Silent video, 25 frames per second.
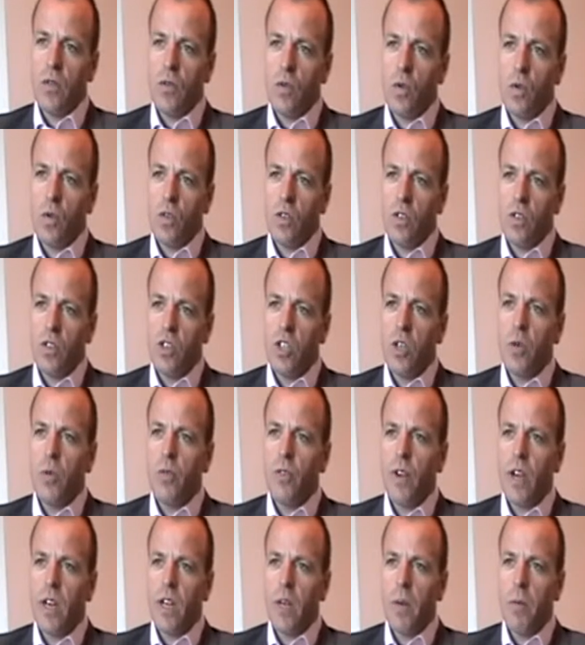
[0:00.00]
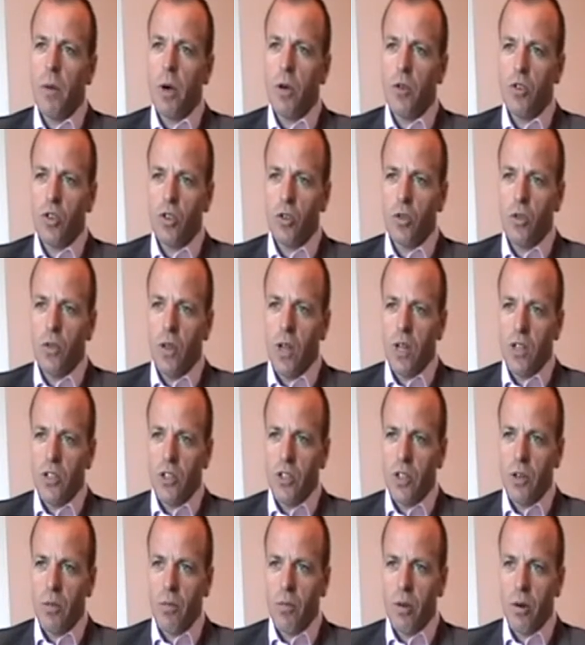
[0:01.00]
divorced, and she was very emotional,
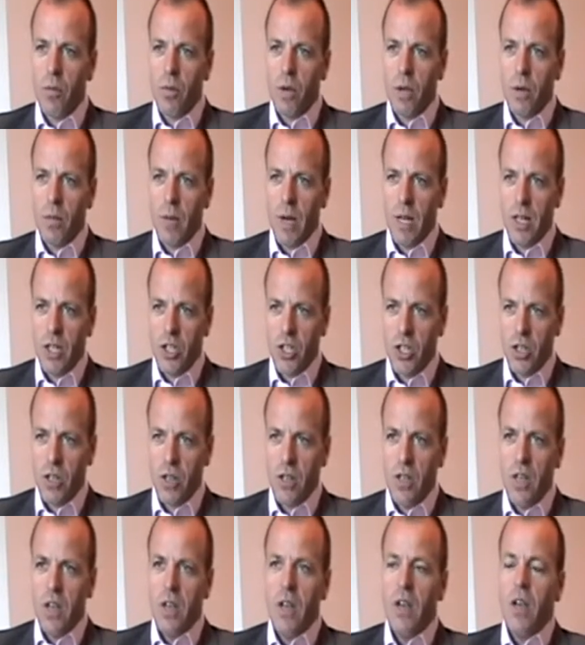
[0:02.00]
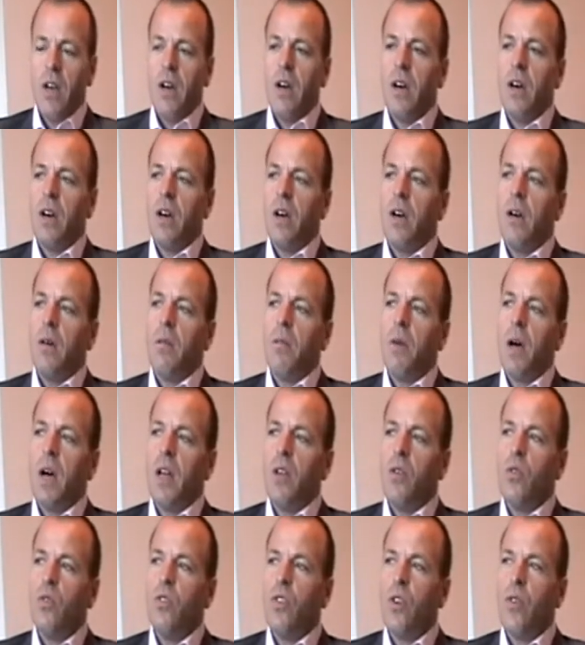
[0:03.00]
as you can probably imagine,
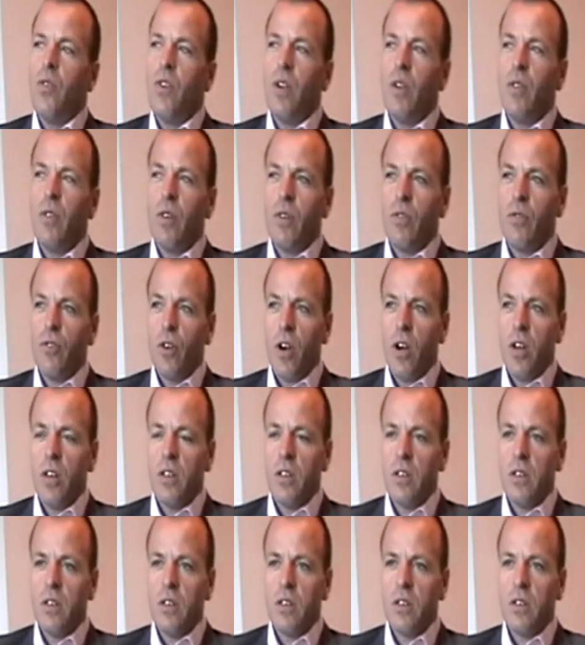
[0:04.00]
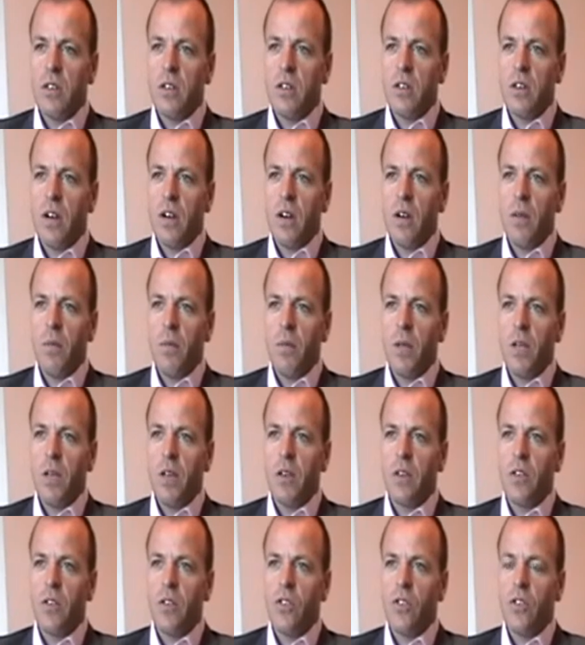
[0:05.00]
and also very, very frightened at the time,
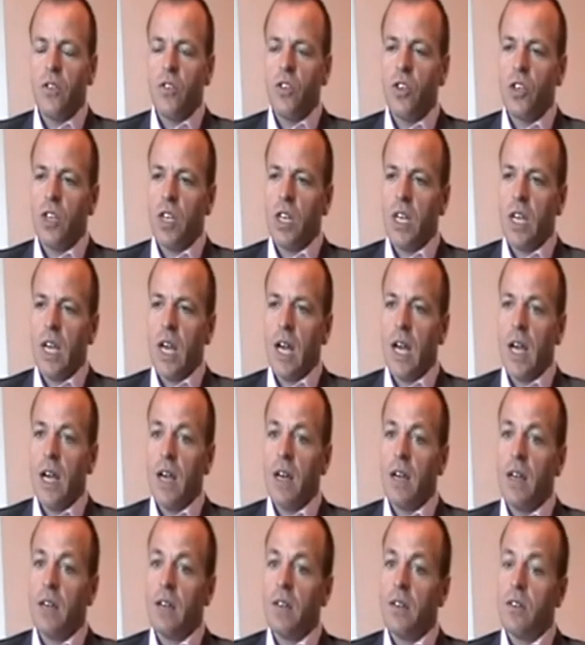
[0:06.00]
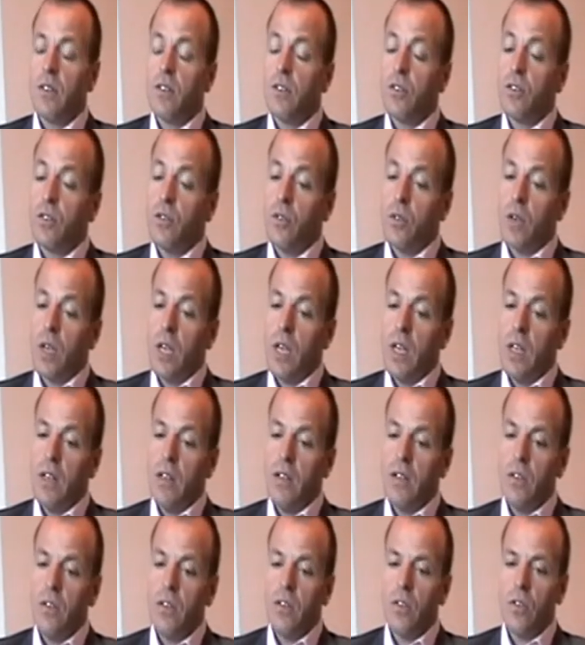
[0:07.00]
because she had 2
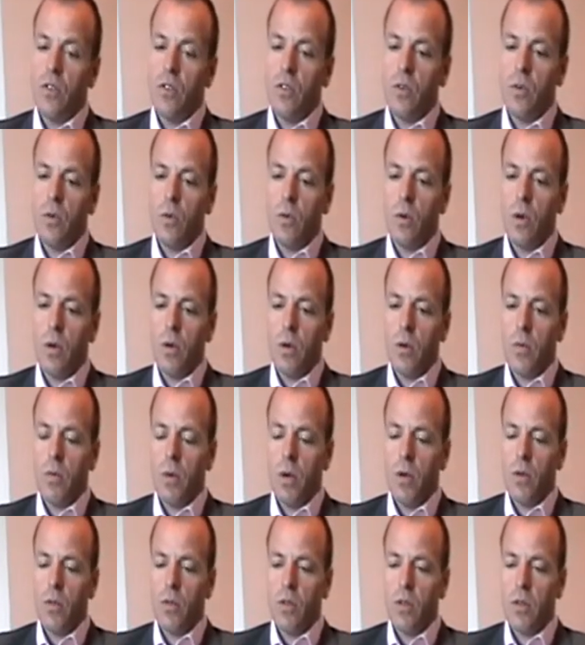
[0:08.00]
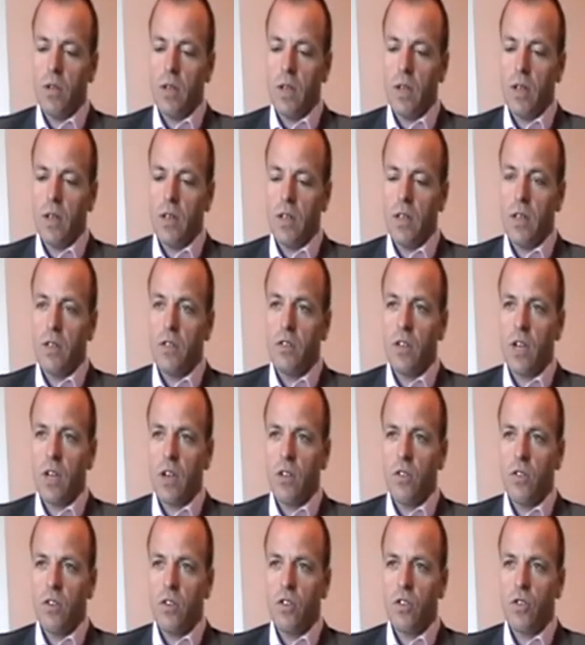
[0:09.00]
kids who were both attending
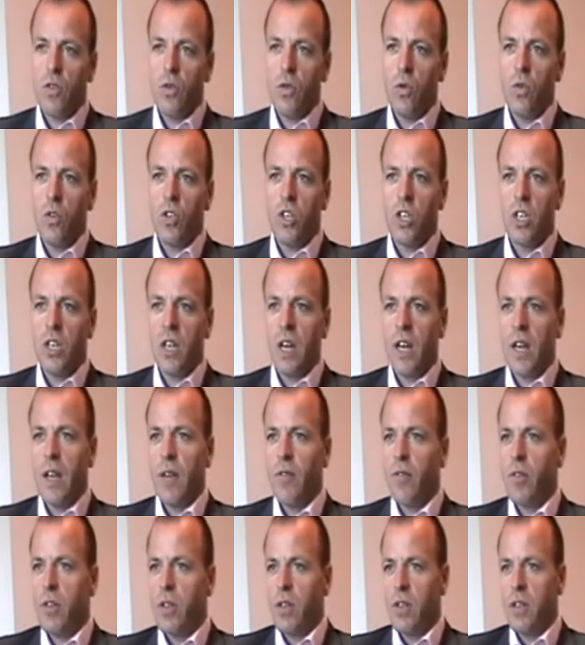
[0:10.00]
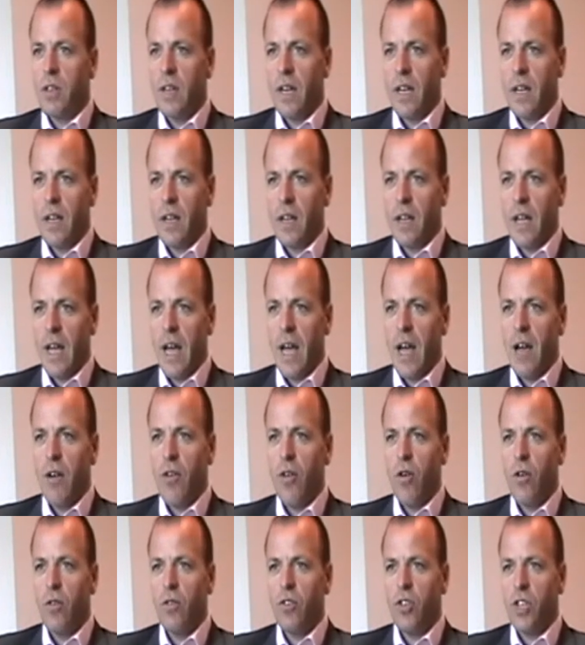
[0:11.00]
secondary school. She'd had everything taken
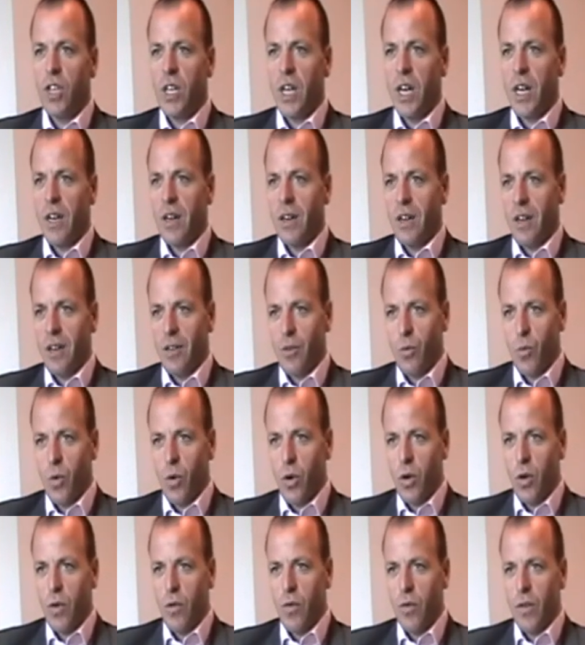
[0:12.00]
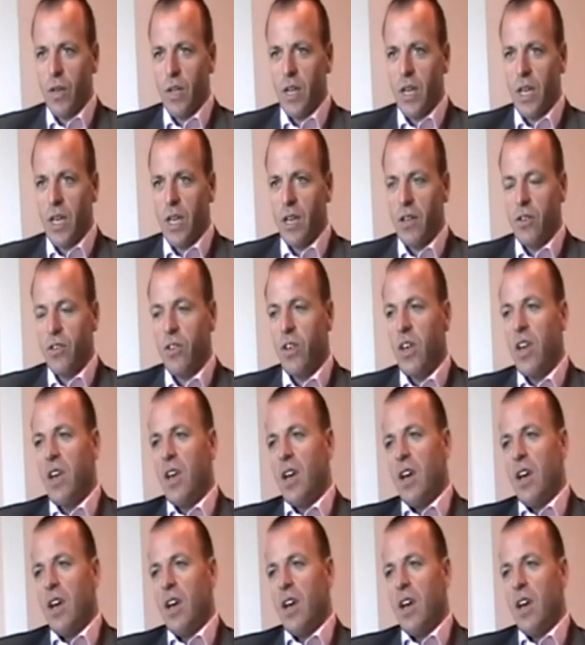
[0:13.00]
care of, she hadn't had to work for years,